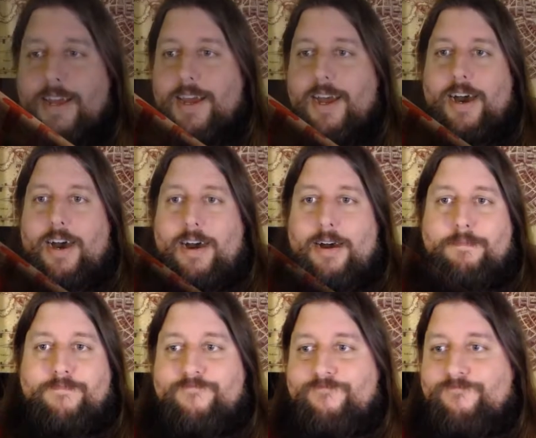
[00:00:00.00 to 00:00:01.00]
Uh,
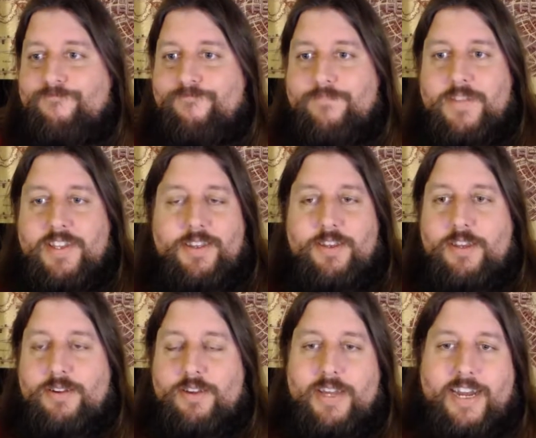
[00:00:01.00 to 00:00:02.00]

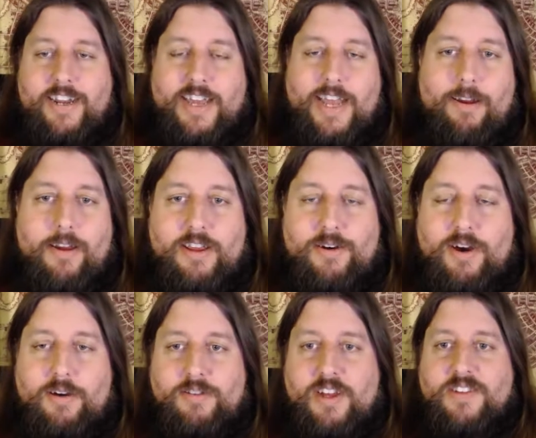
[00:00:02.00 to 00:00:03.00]
you, you had a you know
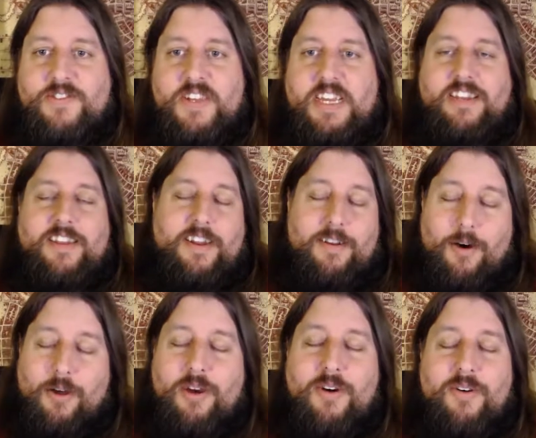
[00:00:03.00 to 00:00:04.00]
a, a scene that
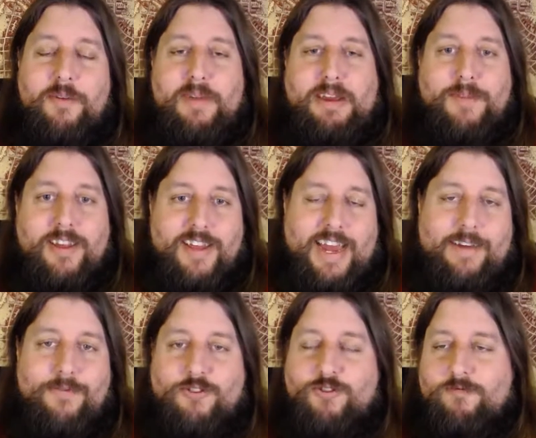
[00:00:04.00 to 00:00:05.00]
although it made me
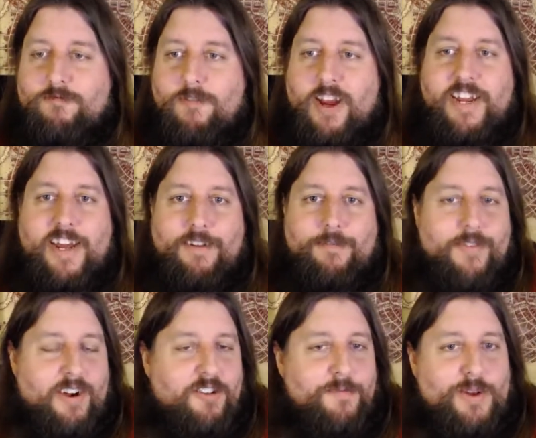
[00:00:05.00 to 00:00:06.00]
laugh was right out of
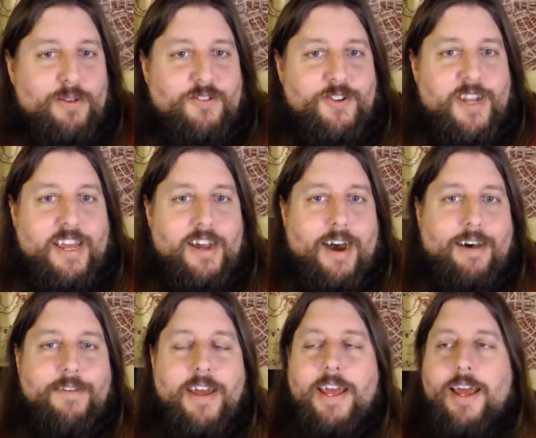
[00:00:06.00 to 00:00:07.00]
Ferris Bueller's Day
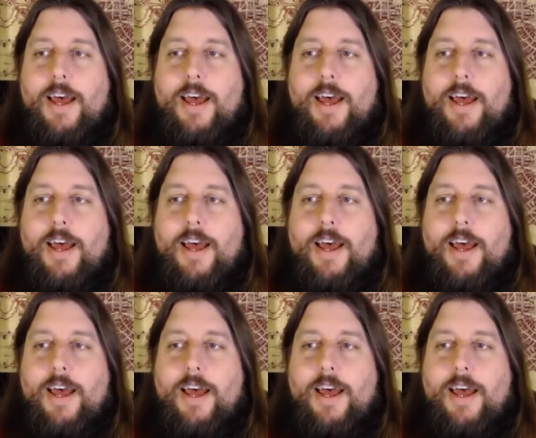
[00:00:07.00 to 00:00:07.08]
Off.